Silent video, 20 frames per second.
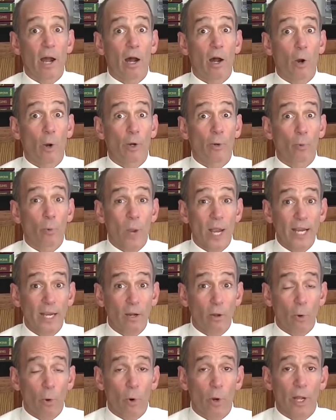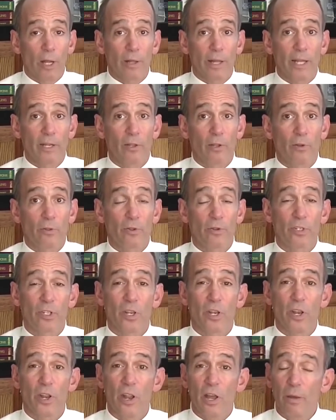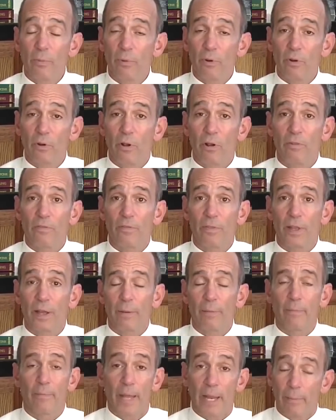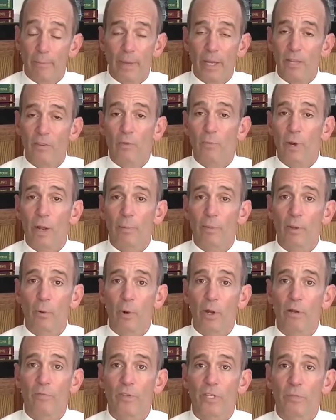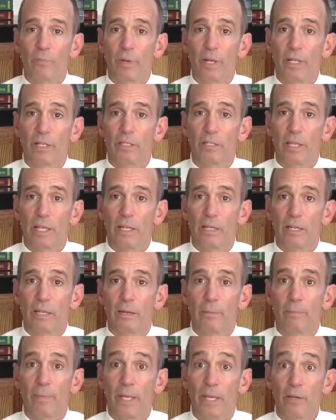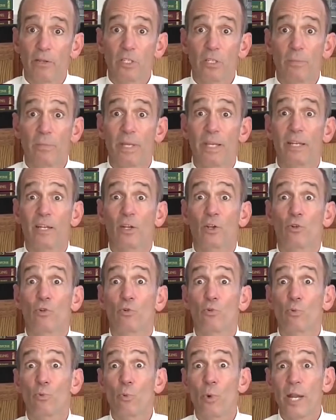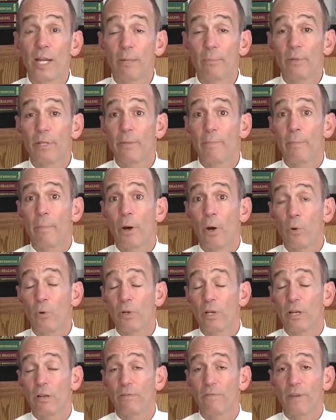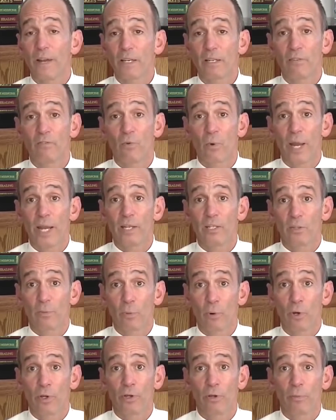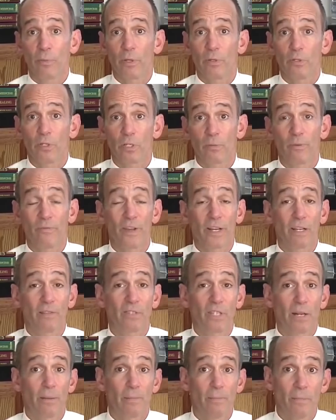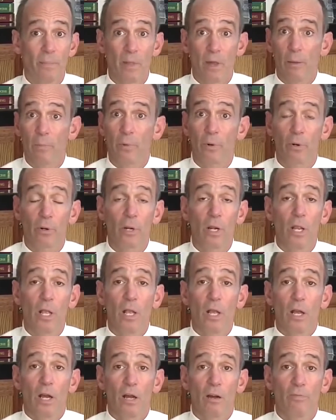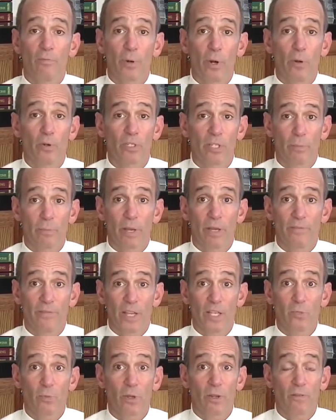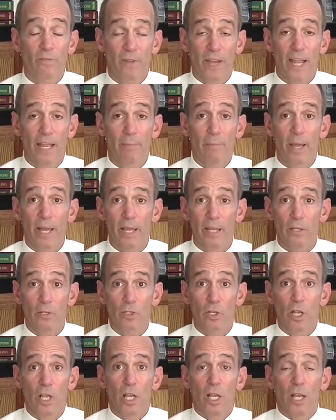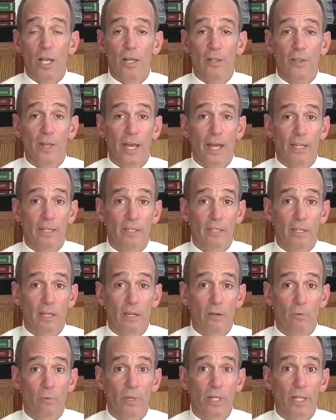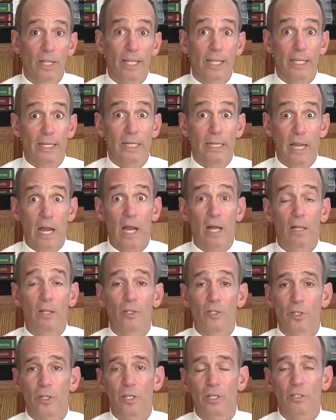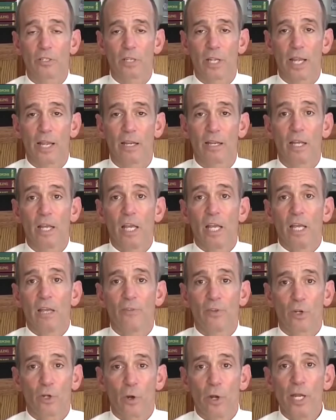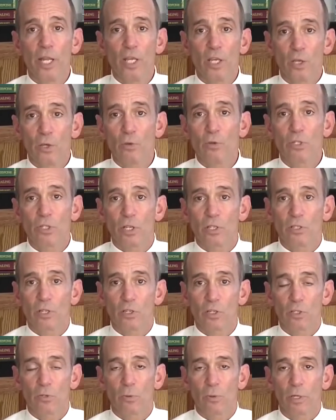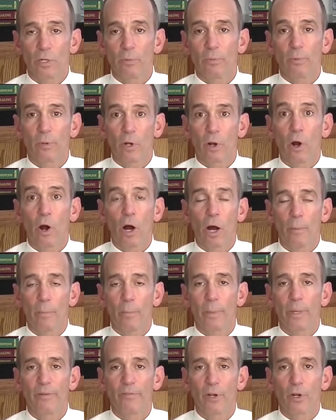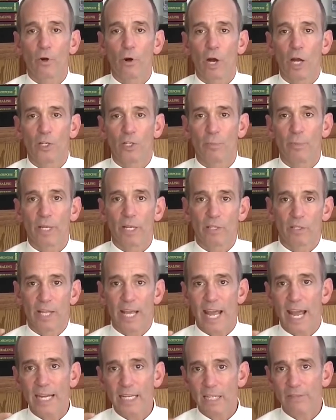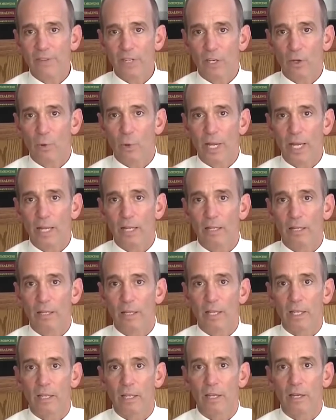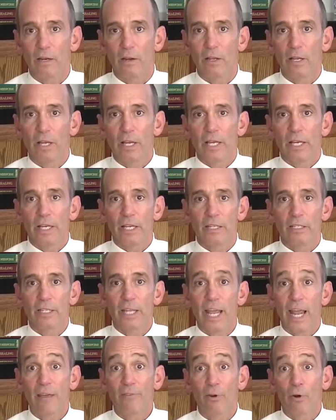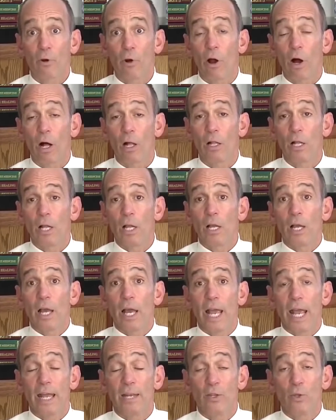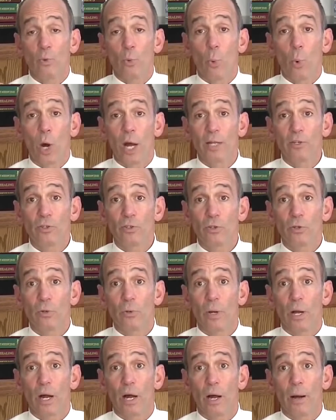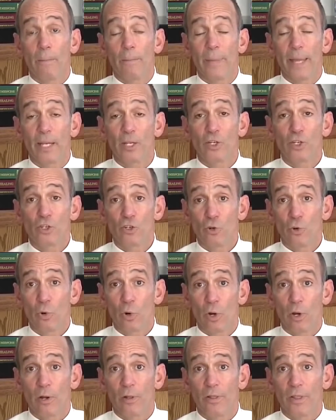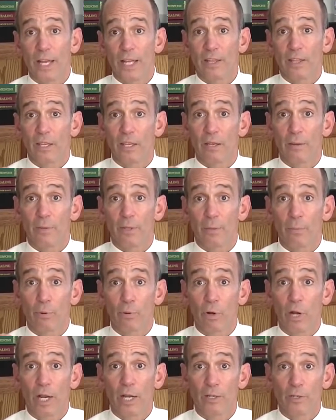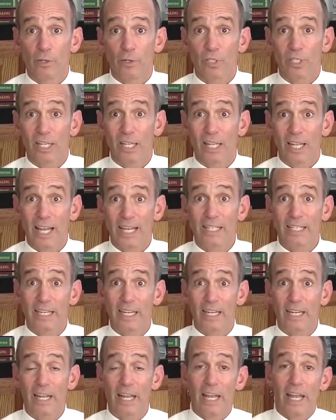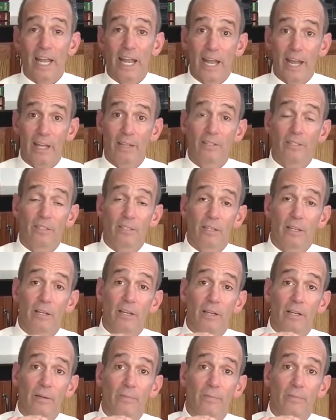oregano oil. And there's a number of, many of you are probably aware of this, but it appears to be an incredibly potent and effective way to support your immune system. In fact, I've seen a number of posts on my Facebook fan page that really acknowledge this. And if you're going to use this, just a little bit of a caution, because the active ingredient in there is cavercol. And you want to make sure that the product you're selecting has